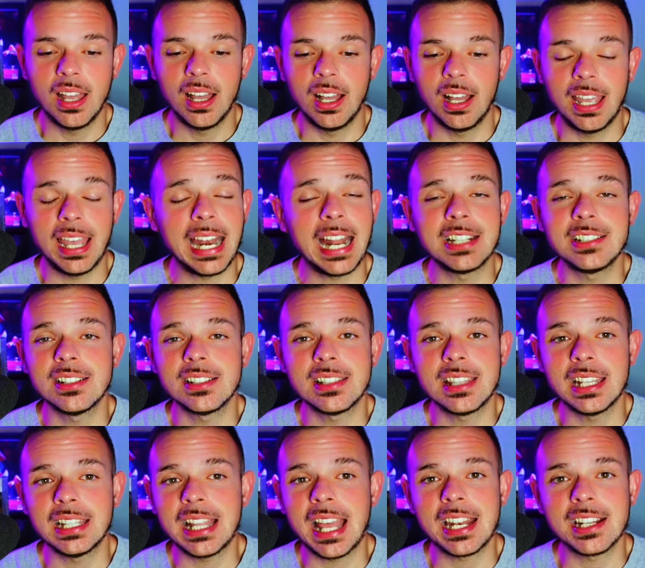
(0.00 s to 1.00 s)
And I
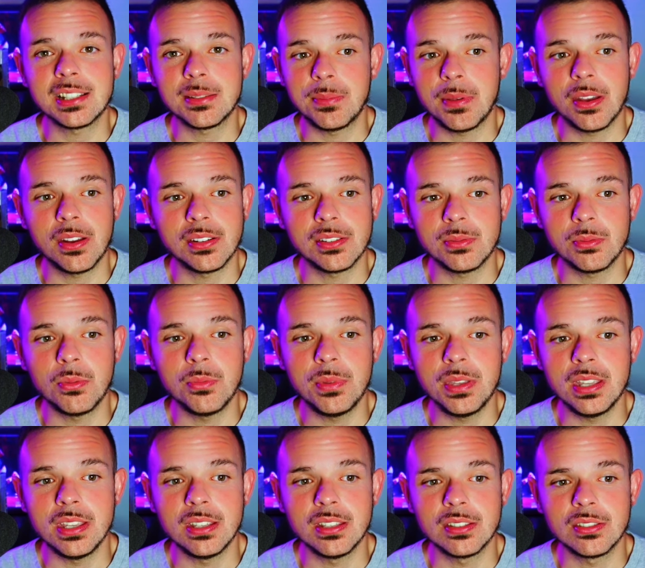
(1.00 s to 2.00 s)
just think that experience will
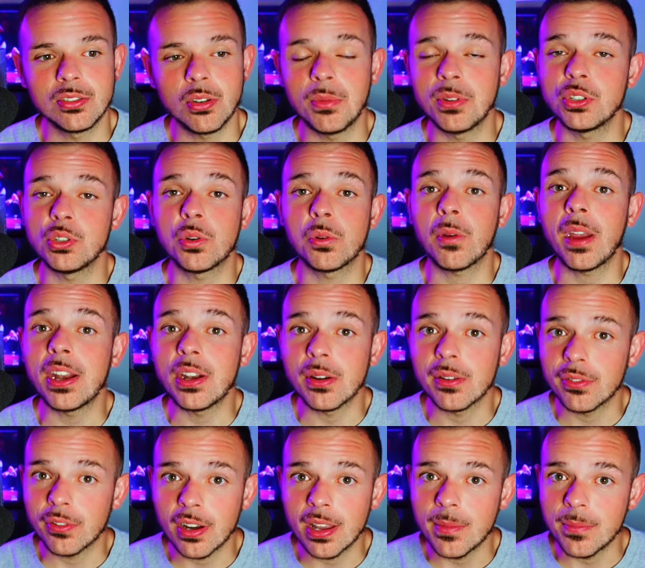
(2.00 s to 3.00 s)
be so much
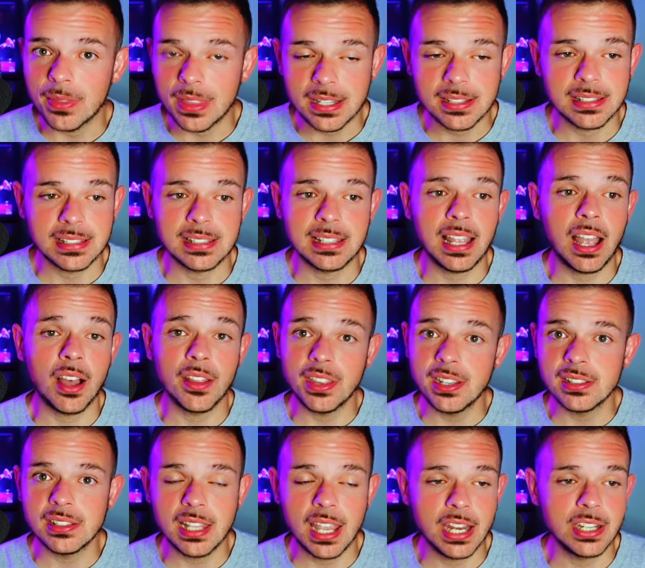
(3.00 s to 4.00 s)
greater for him on
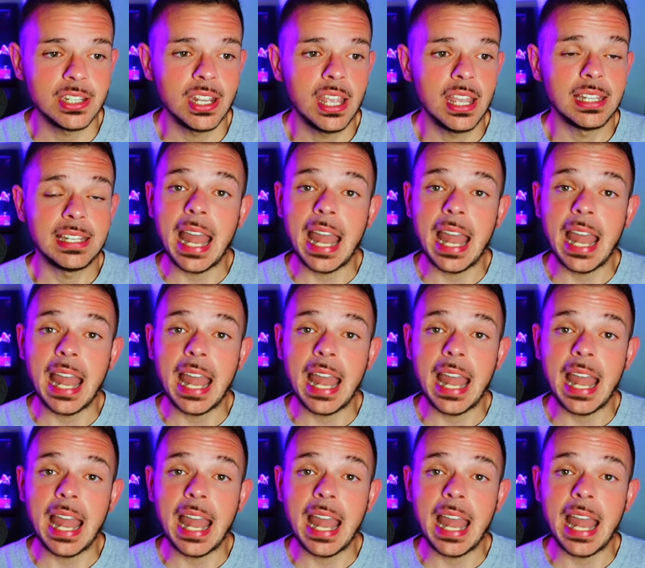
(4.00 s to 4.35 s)
this stage.